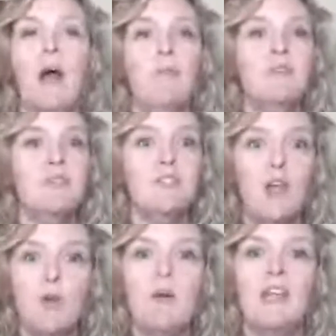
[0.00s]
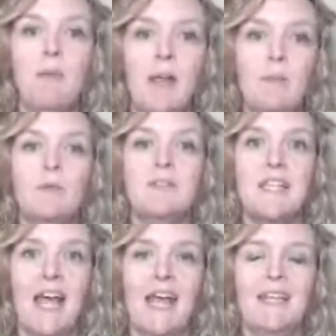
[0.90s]
so many people
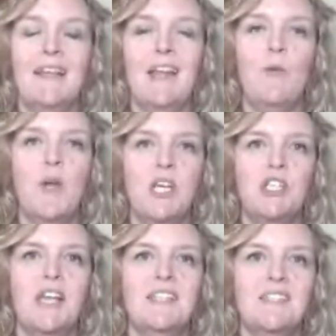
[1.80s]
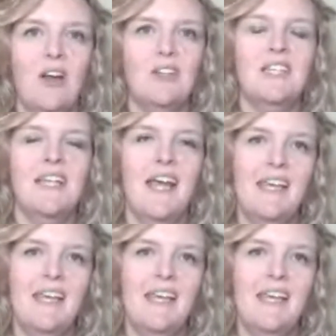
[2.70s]
say that they wish they'd started their